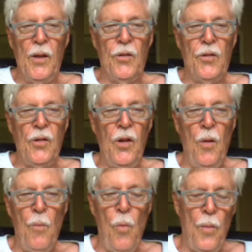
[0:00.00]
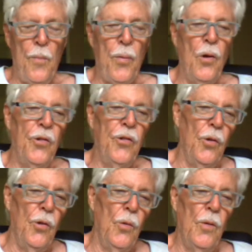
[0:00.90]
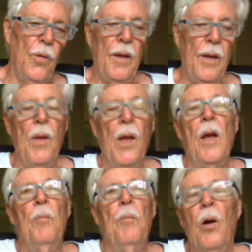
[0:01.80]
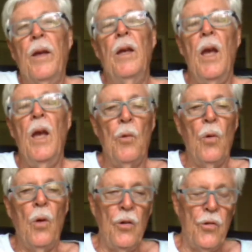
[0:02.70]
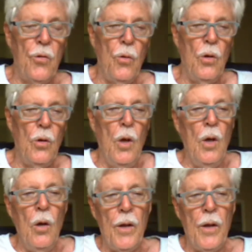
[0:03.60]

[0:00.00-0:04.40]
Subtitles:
It's, more personal, like Buckingham Garage Door.